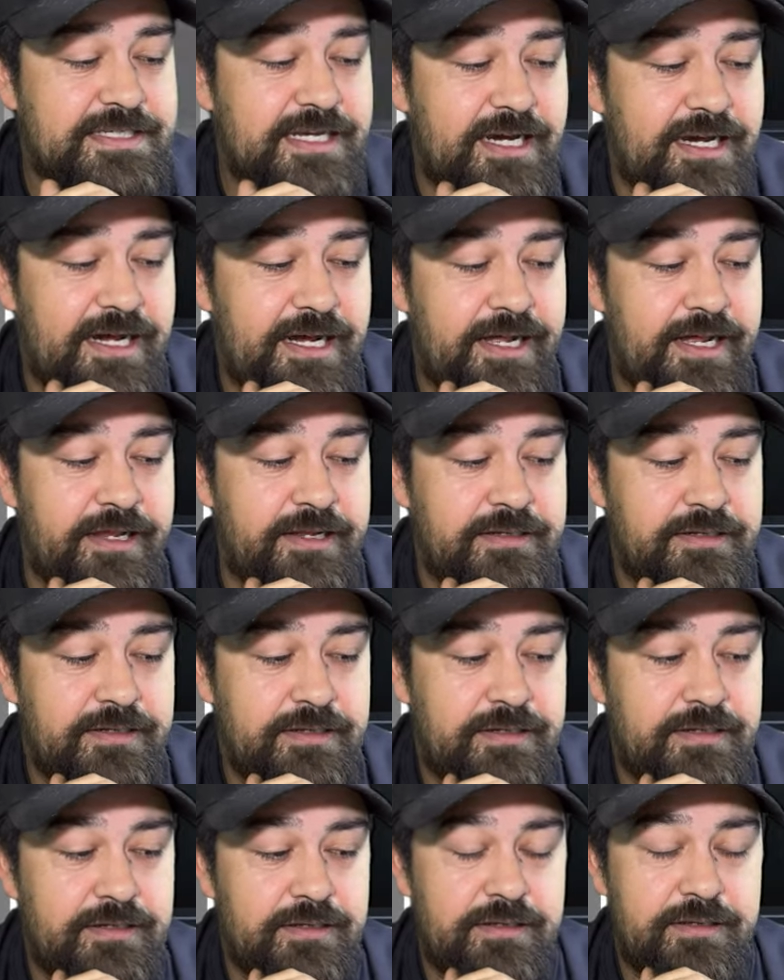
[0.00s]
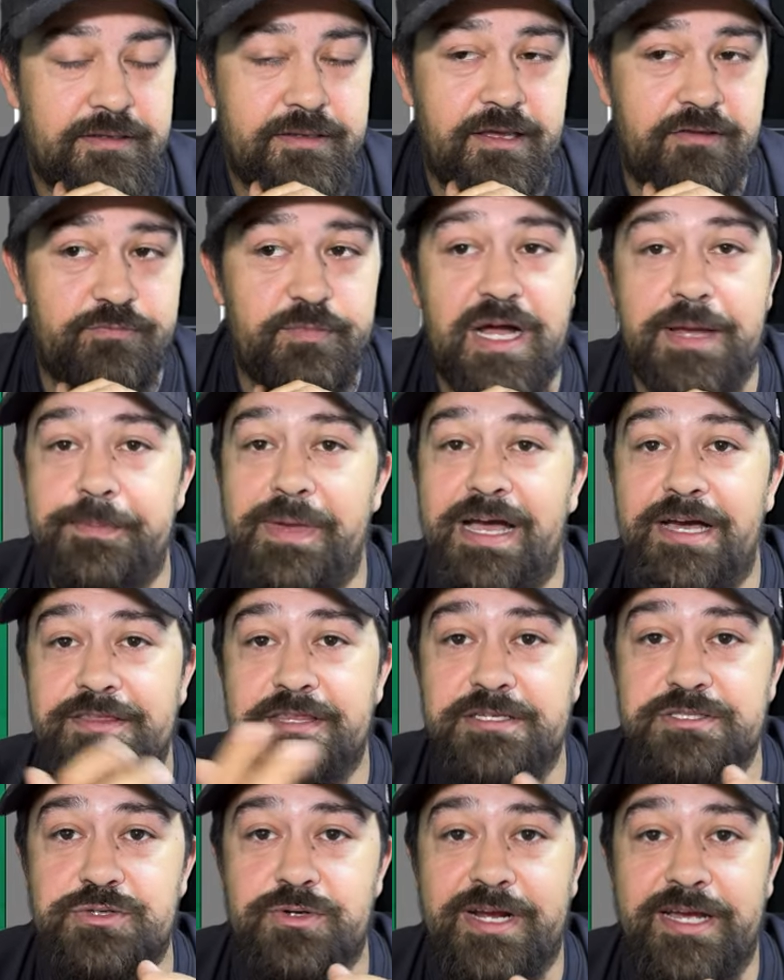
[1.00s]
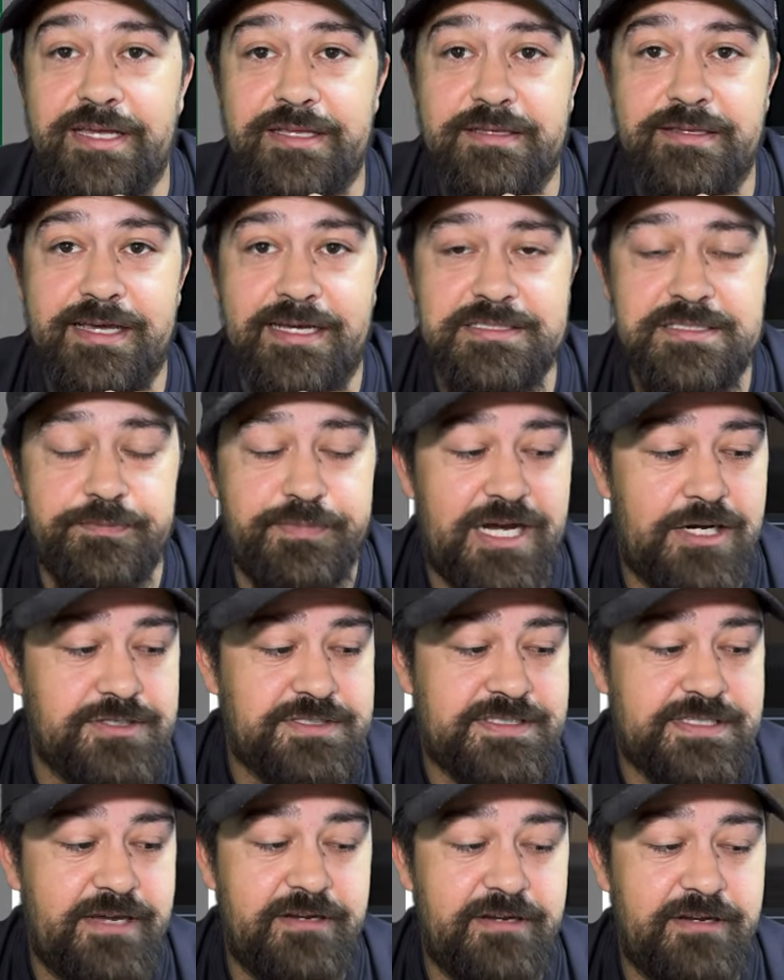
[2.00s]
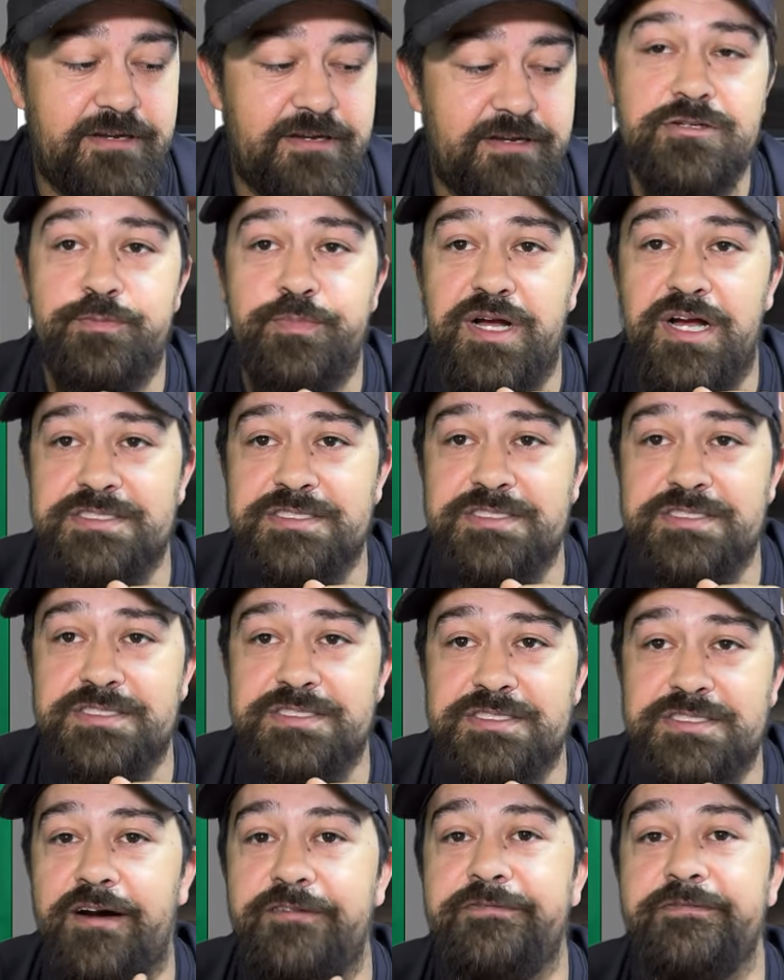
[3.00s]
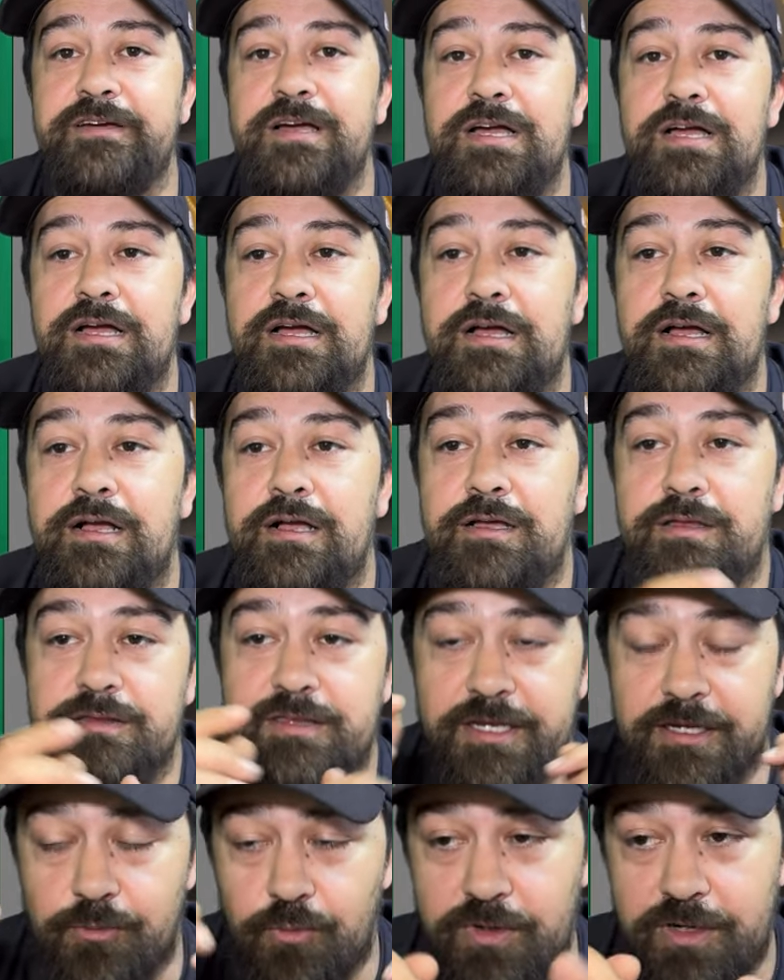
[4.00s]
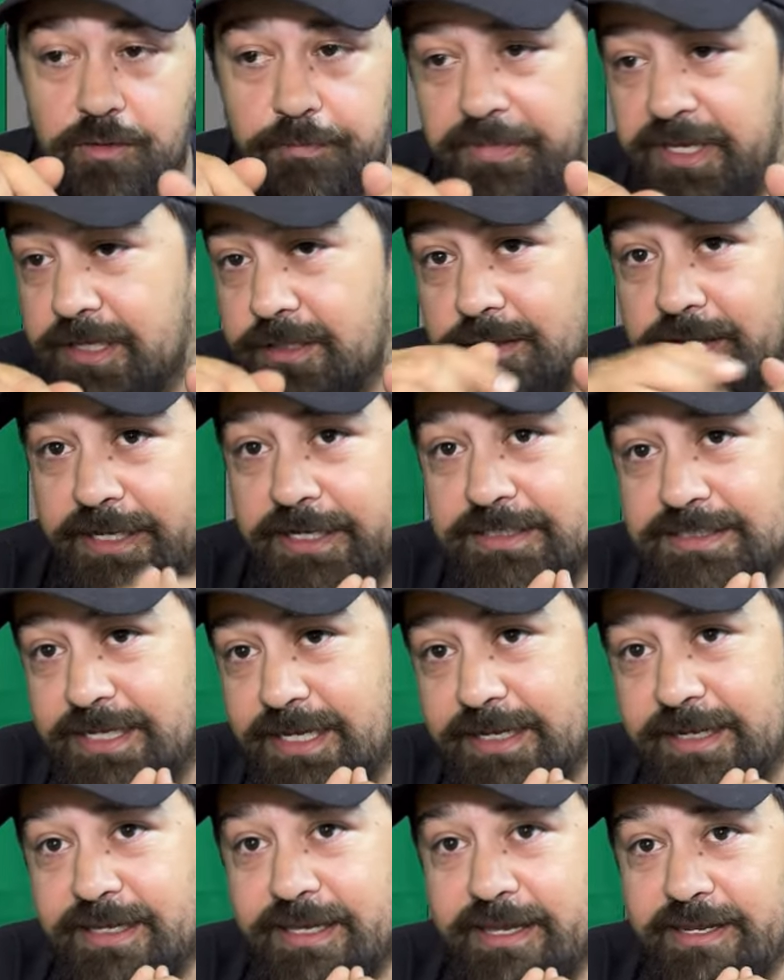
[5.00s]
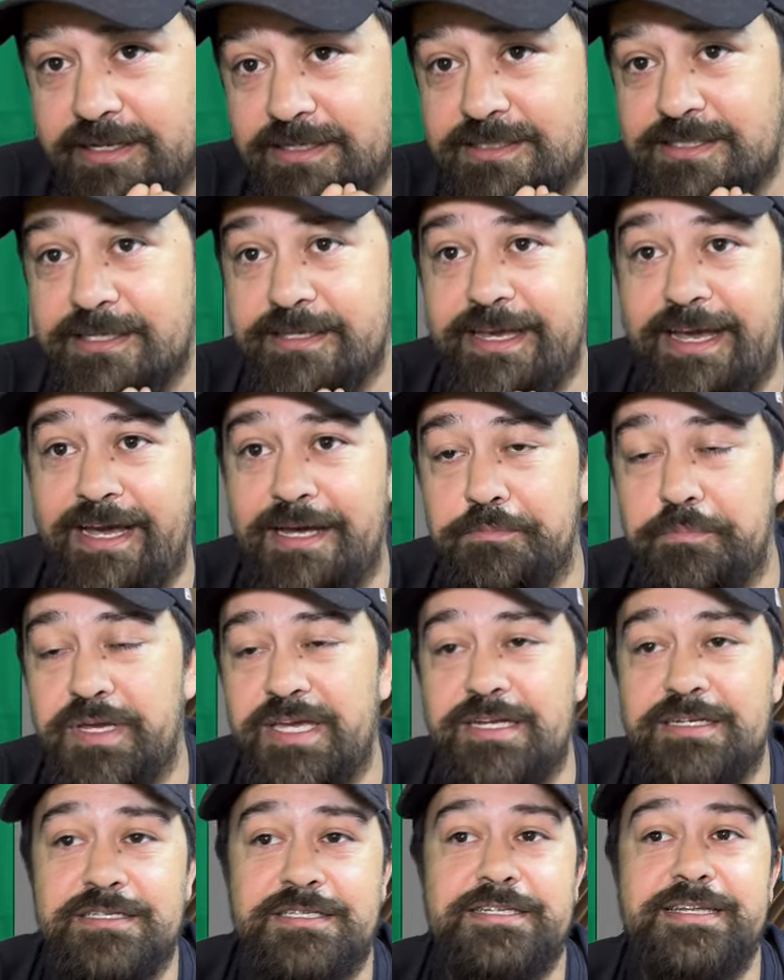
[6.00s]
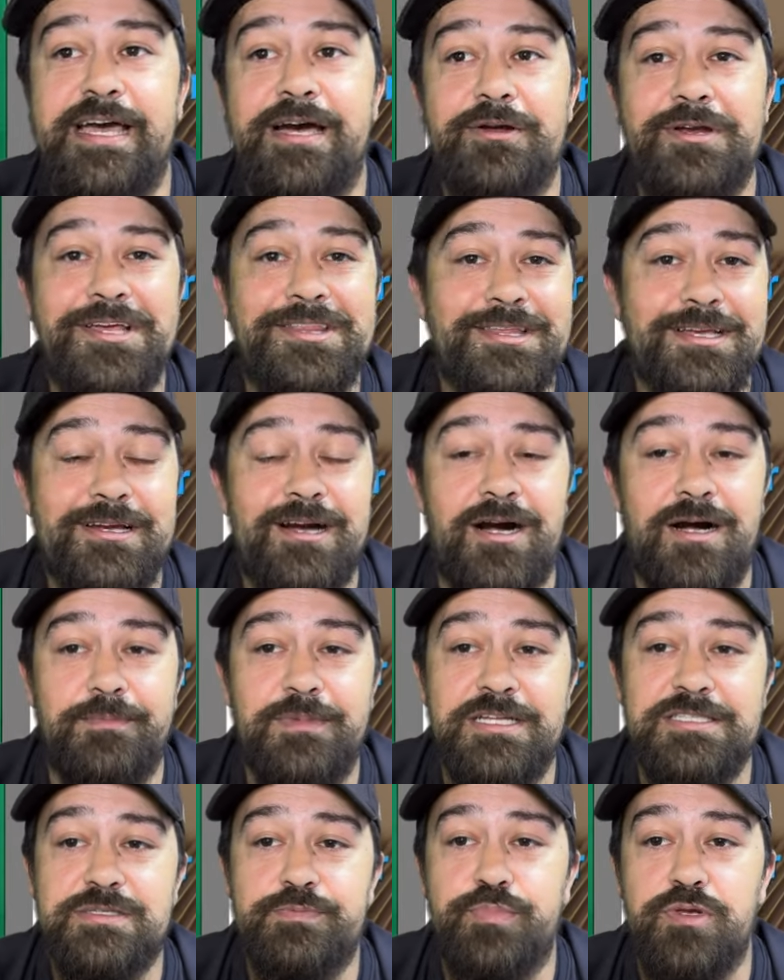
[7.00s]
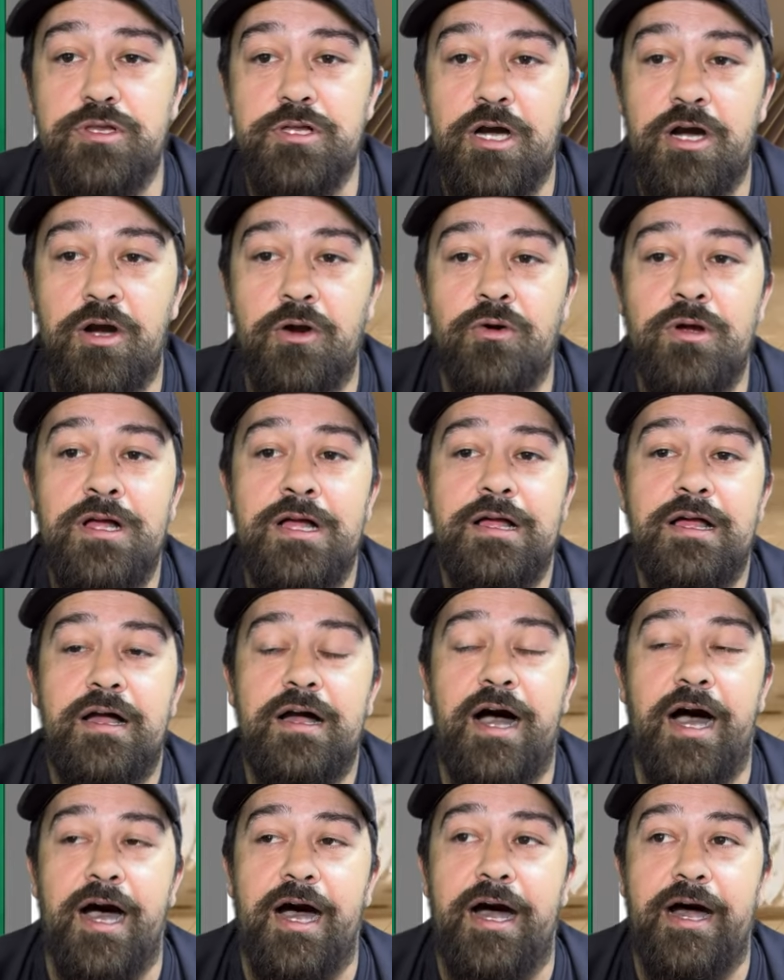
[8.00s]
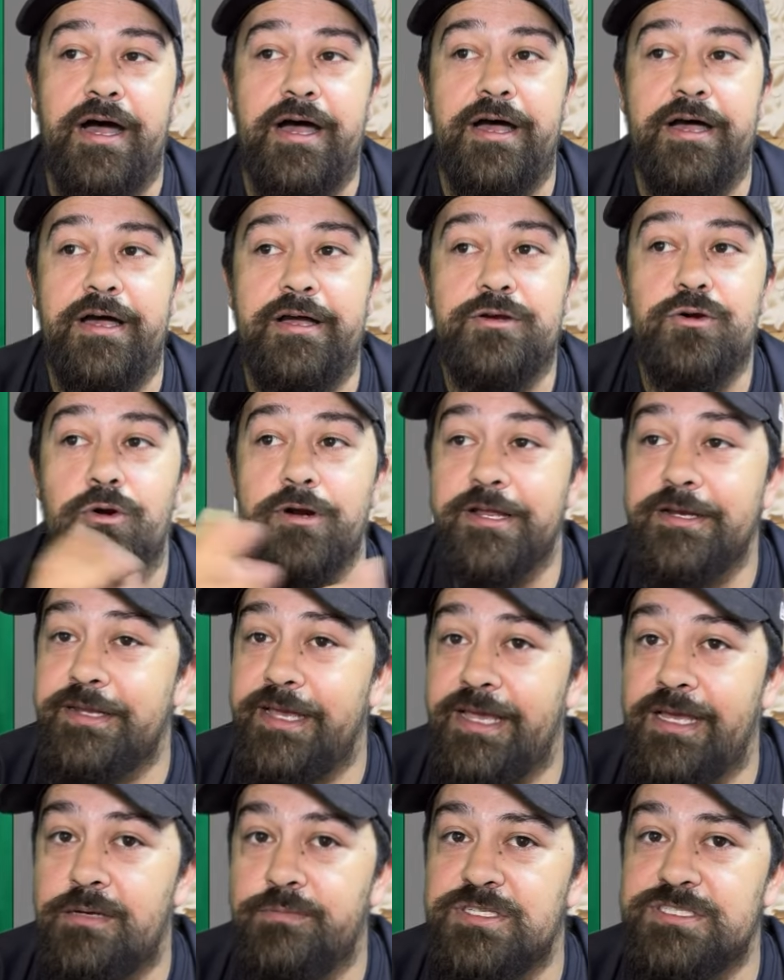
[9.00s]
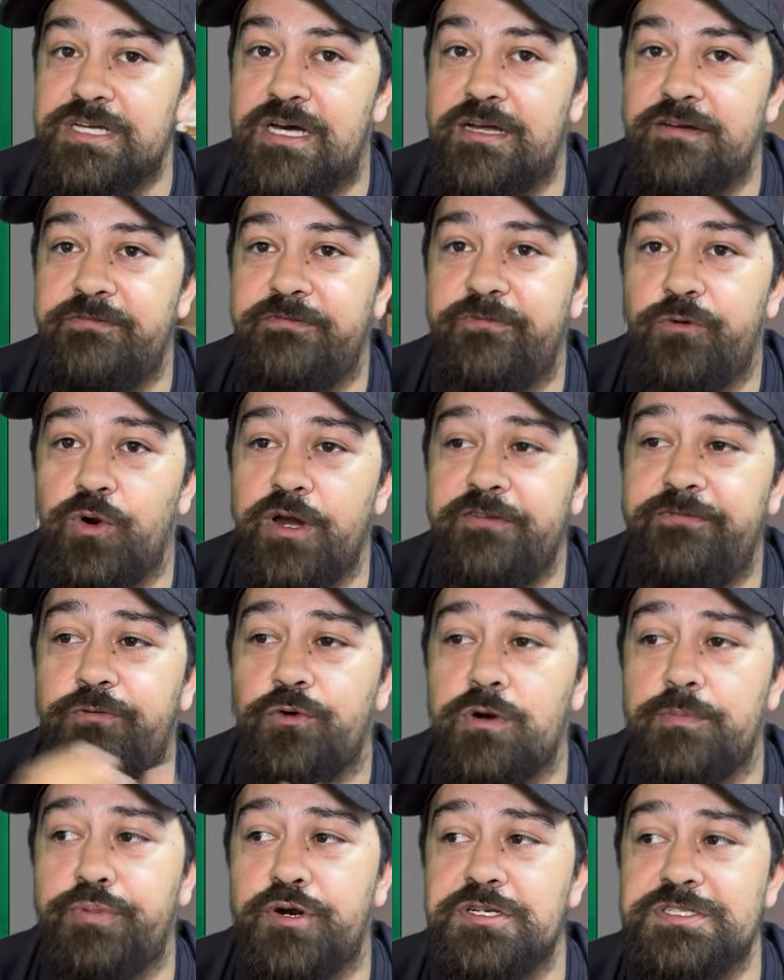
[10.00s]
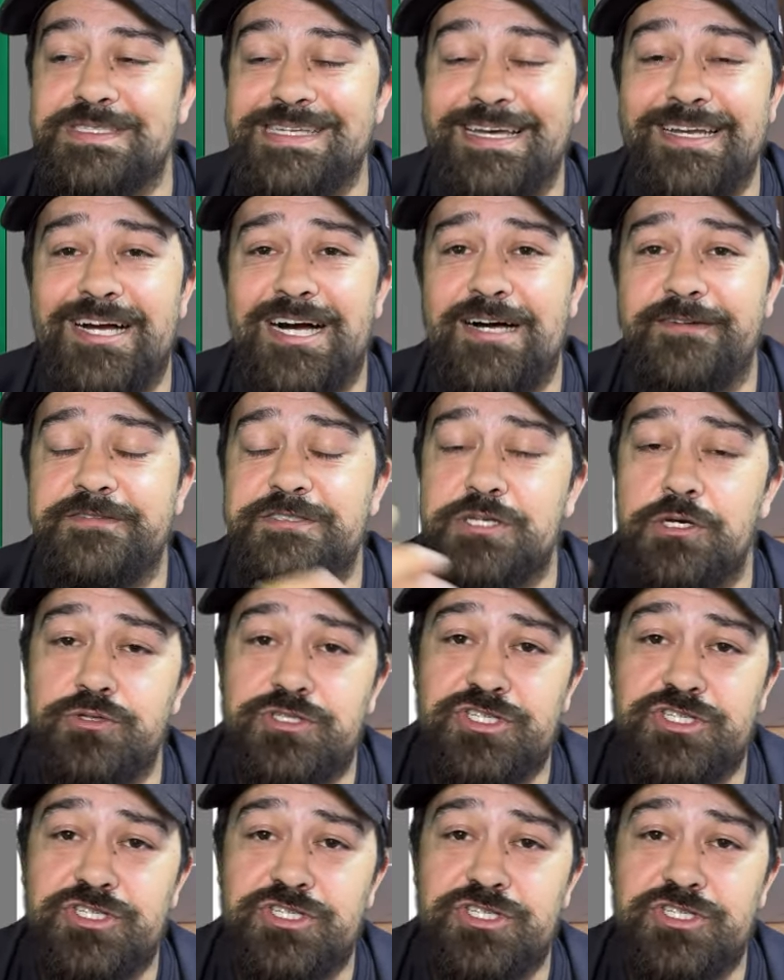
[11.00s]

uh, if my math is right, that's about seven hundred bucks off. There will be a link dedicated to that pinned down in the comments below. Uh, according to Amazon, forty-four percent off, so